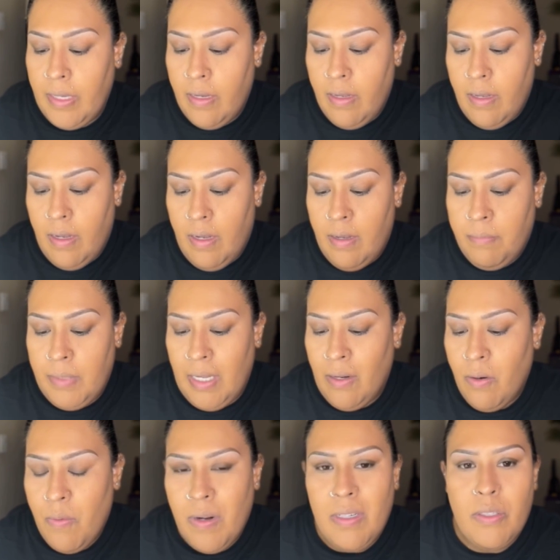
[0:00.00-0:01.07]
I don't
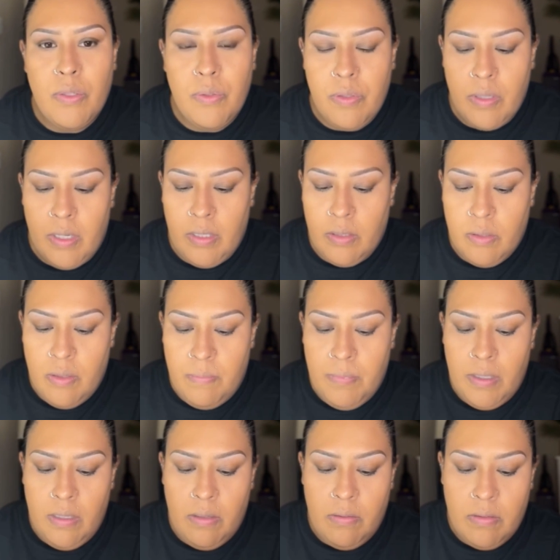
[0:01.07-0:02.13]
want it too dark, so I'm gonna
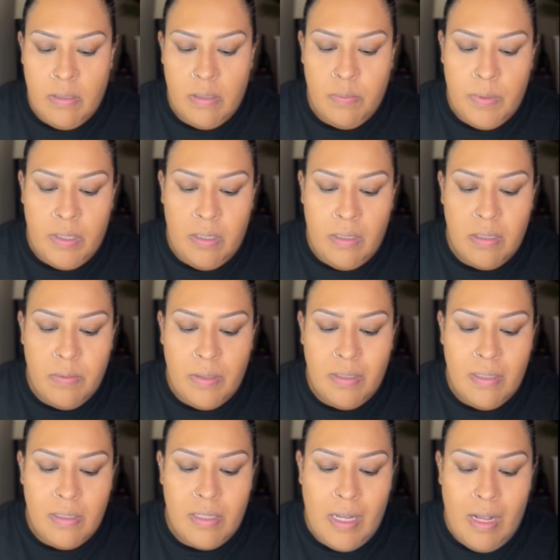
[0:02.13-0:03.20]
use this one. And this one does
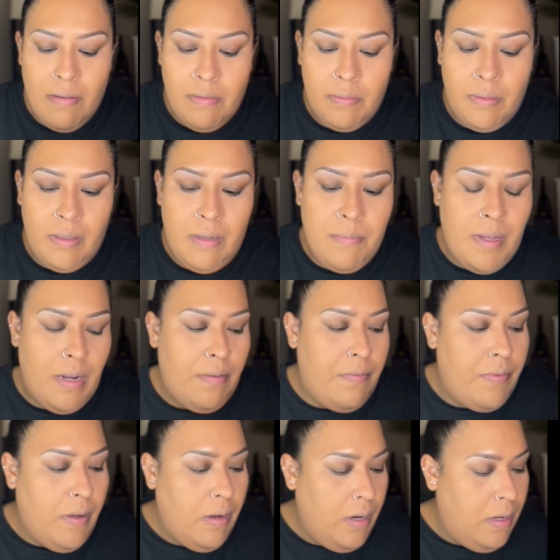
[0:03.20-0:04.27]
have a really bad
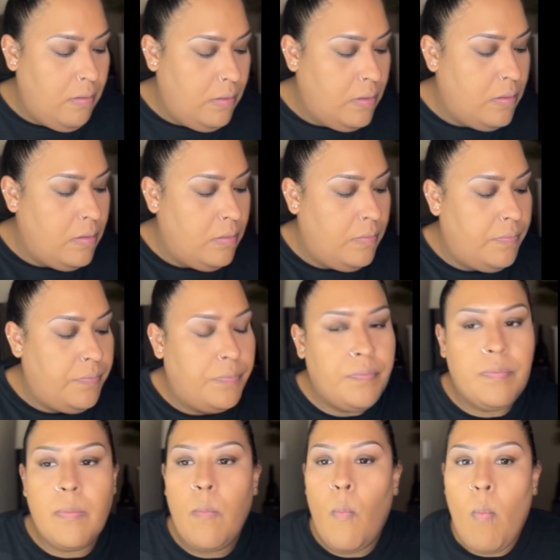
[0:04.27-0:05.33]
fallout, so
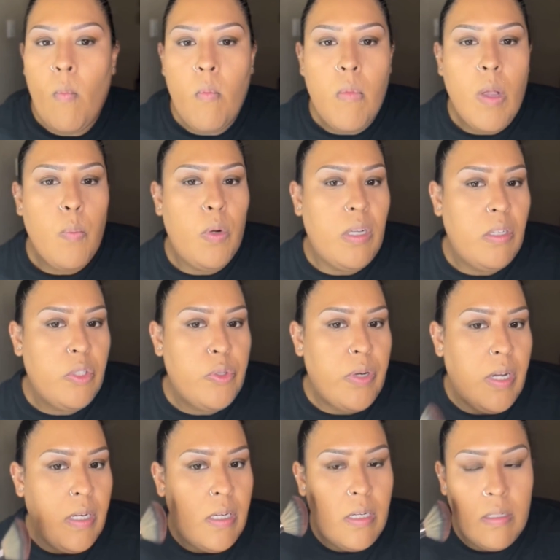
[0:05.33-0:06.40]
we're gonna try.
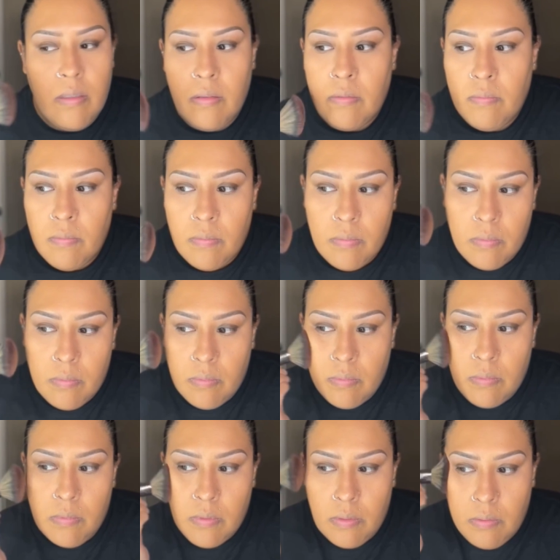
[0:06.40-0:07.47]

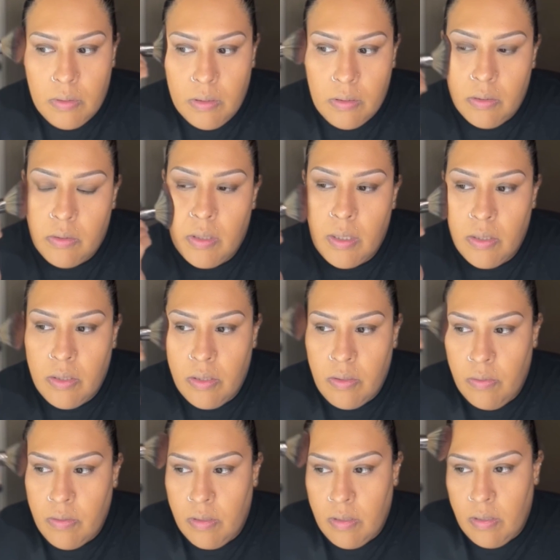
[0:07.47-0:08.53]
We're gonna try to
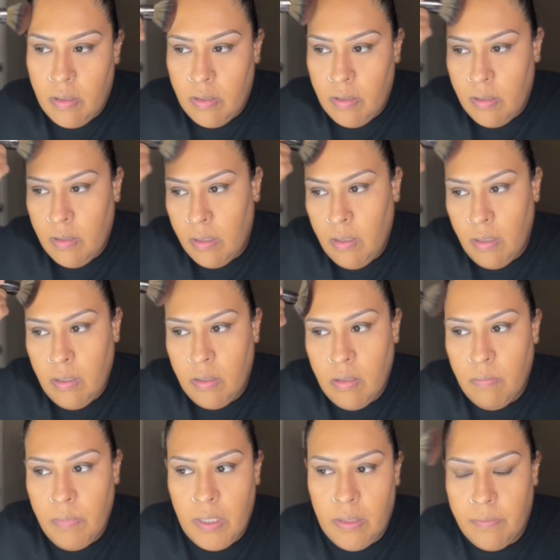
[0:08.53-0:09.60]
use a little
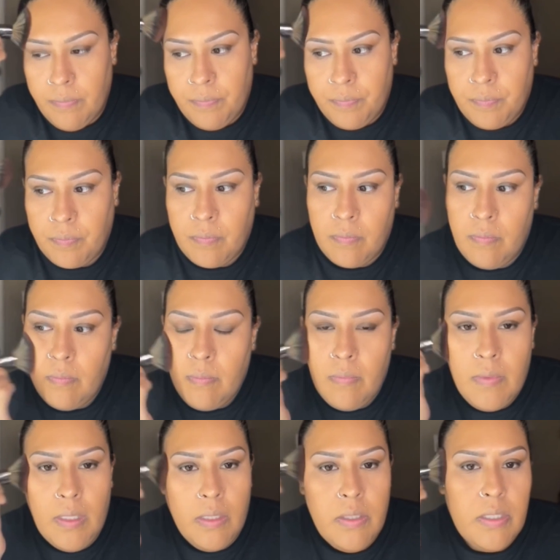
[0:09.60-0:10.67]
bit,
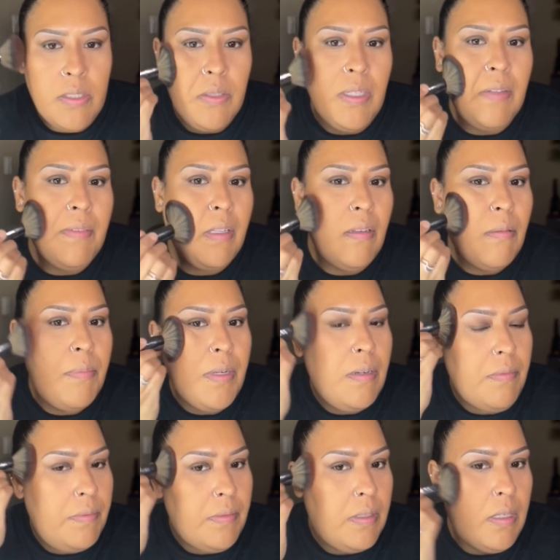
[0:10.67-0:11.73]
just to give a little bit of
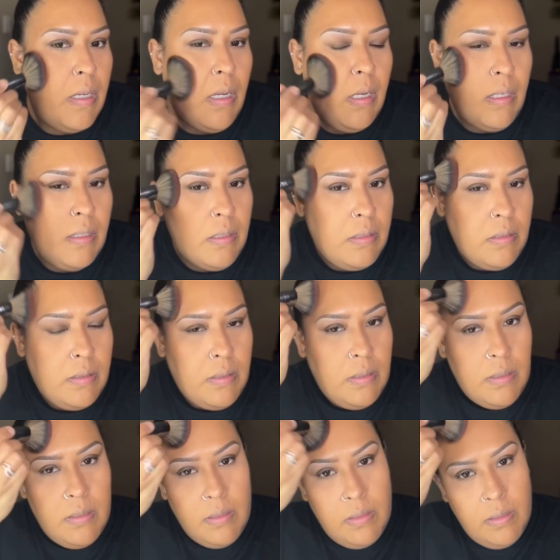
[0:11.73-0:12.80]
color
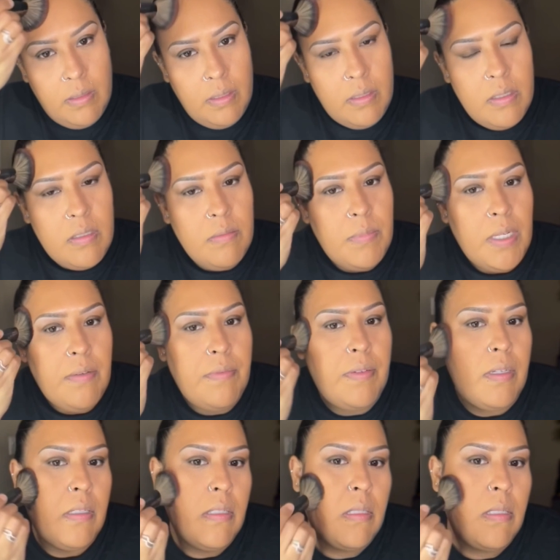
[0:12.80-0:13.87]
into my face.